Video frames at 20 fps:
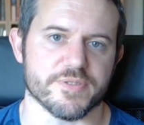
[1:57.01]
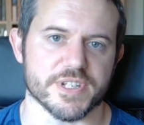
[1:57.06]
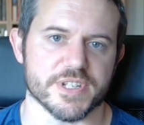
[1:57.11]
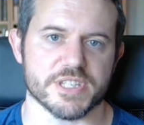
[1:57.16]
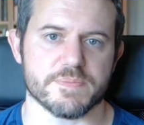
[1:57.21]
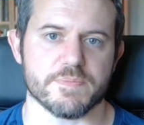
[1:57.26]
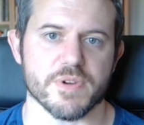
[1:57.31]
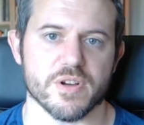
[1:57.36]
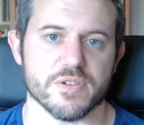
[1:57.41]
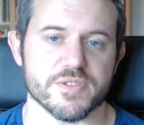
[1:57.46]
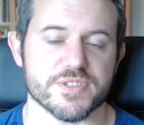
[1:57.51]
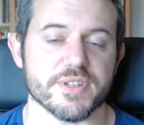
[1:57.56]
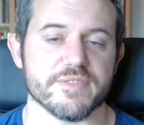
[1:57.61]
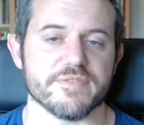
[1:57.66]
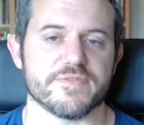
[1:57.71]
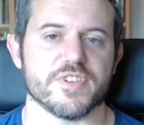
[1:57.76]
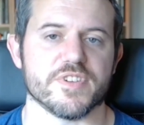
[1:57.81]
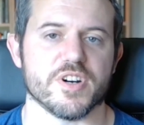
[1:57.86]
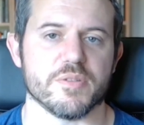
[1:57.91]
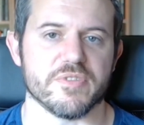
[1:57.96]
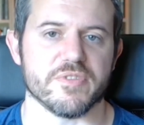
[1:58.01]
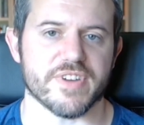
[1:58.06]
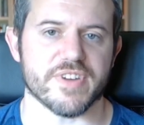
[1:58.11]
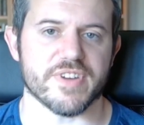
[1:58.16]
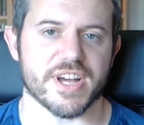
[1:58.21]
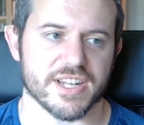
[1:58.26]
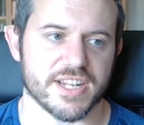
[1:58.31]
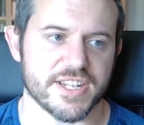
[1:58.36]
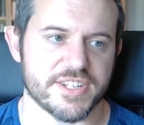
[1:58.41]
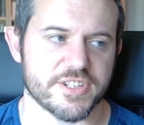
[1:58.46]
expose some form of
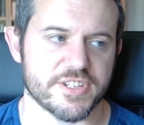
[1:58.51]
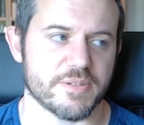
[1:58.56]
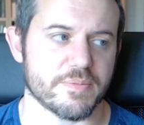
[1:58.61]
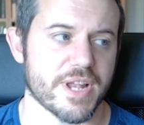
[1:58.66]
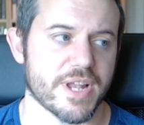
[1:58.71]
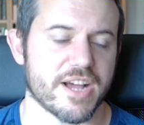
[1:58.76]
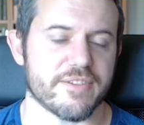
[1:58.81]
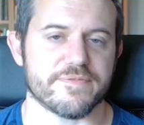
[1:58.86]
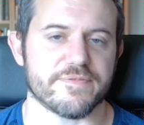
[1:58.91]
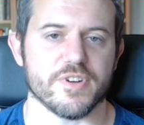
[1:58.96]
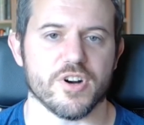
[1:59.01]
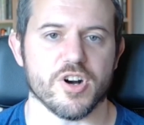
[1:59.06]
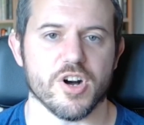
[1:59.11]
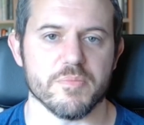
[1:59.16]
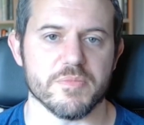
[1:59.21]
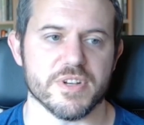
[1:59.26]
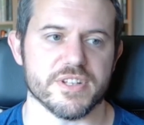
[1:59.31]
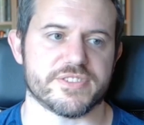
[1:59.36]
analytic platform.